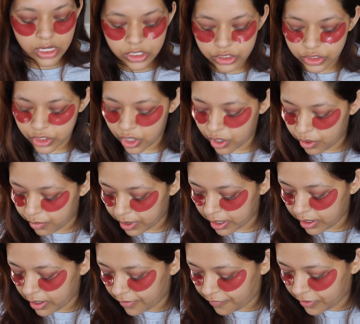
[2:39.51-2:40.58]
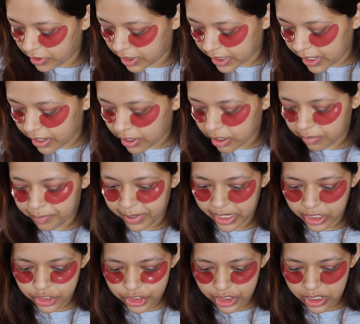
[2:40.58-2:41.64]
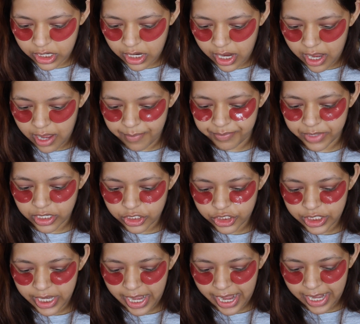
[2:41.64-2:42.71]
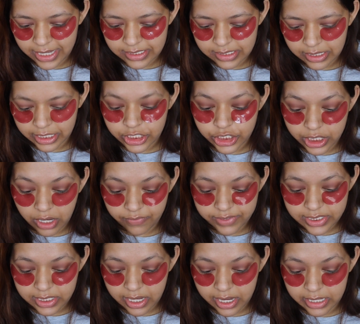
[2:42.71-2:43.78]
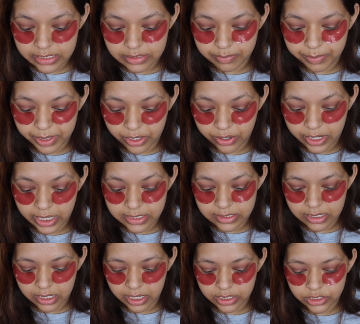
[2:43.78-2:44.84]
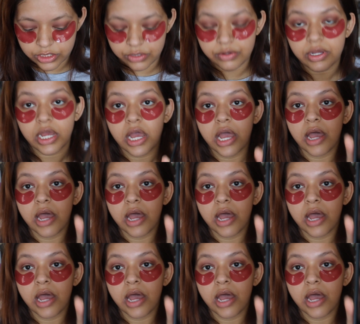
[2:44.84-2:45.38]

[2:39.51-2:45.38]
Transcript: So if you look at her picture, she obviously has bigger eyes than I do,